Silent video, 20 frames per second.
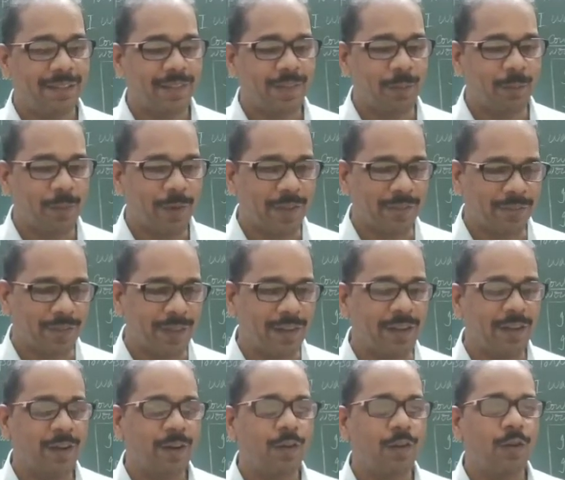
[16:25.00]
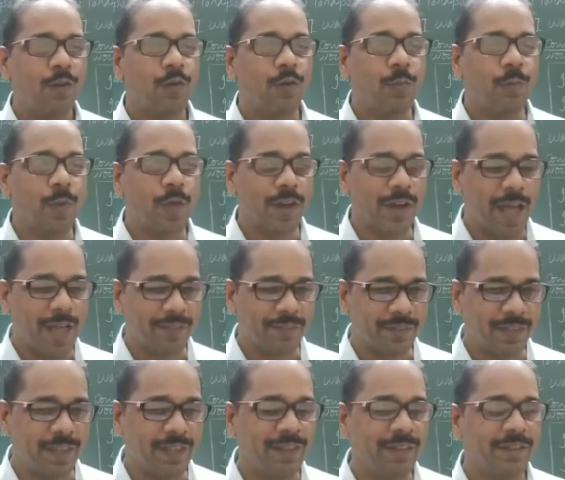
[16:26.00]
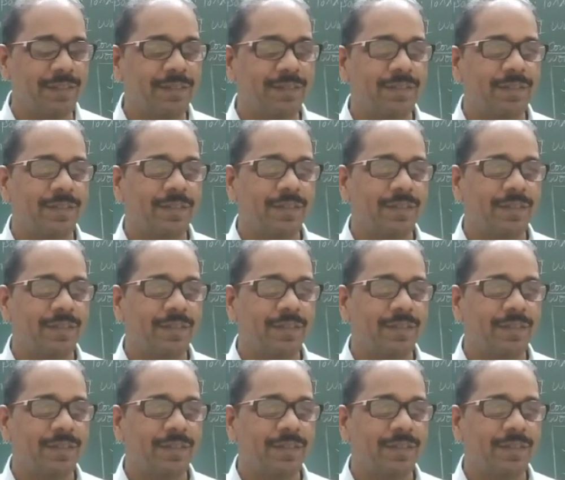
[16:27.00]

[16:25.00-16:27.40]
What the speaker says: the person whom you are asking,